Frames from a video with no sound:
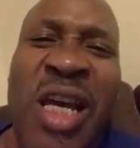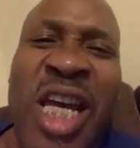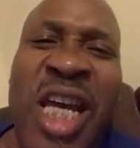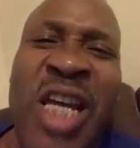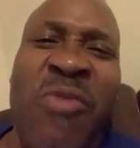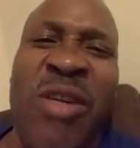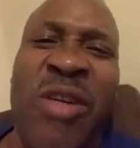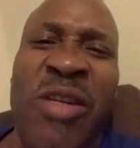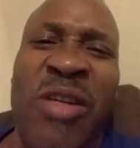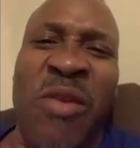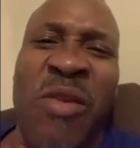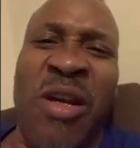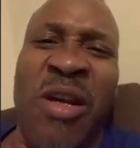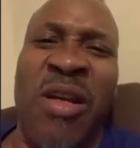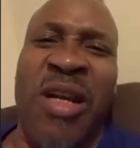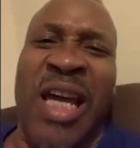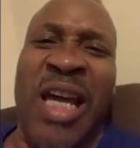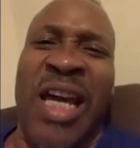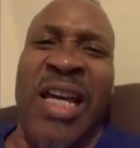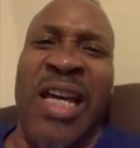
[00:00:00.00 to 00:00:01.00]
He wouldn't
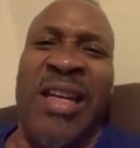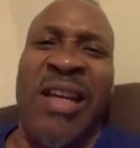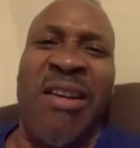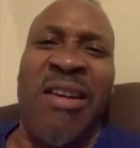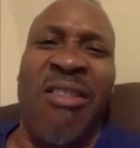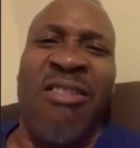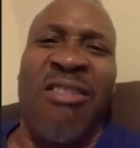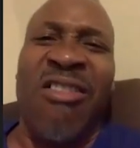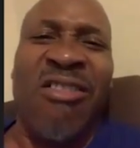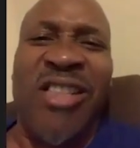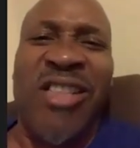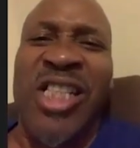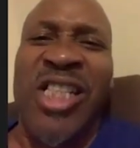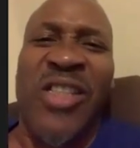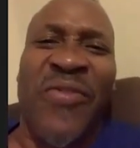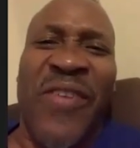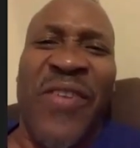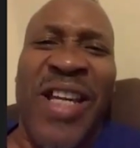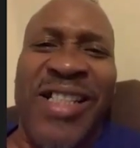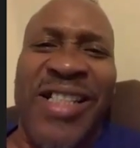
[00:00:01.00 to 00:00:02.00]
wear like all
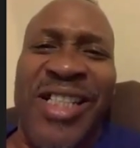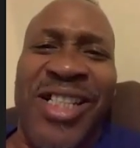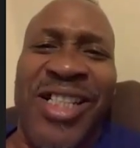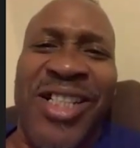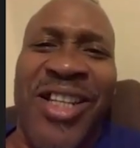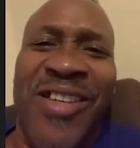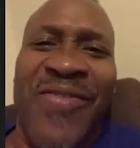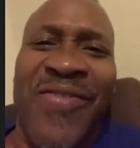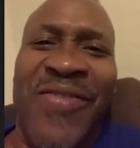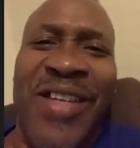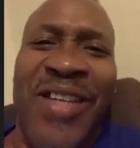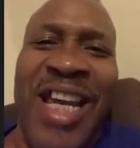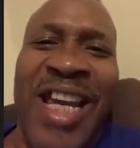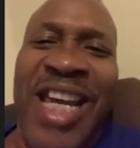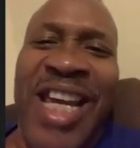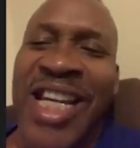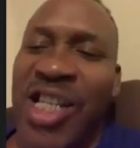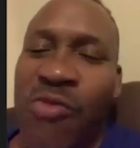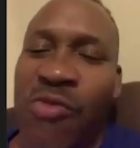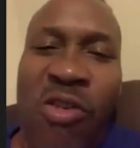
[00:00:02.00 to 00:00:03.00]
this fancy stuff.
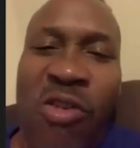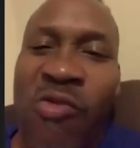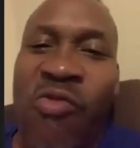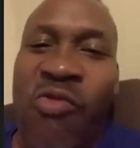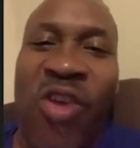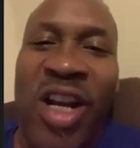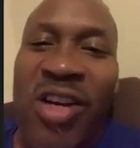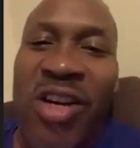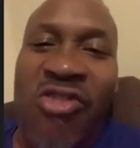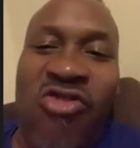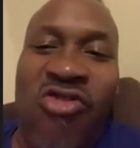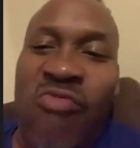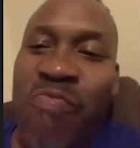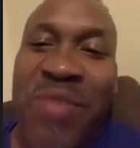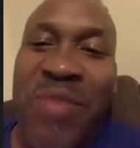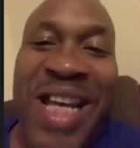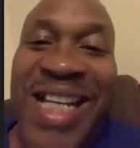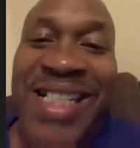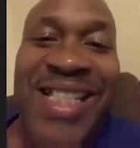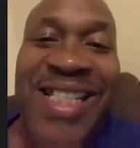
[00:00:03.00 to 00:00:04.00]
He just wore regular
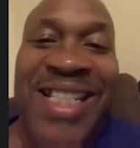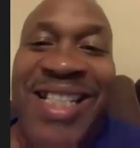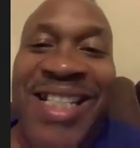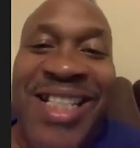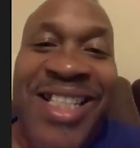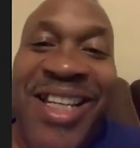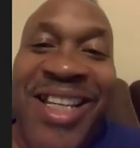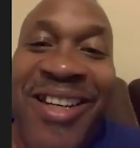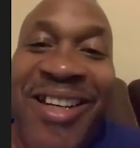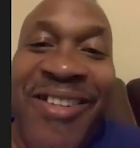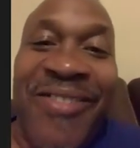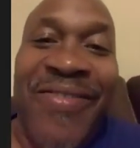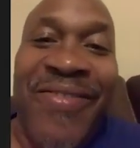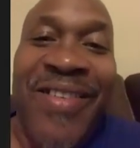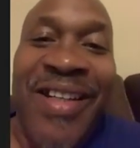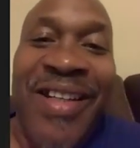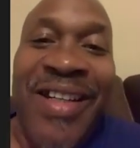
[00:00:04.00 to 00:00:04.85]
basic stuff.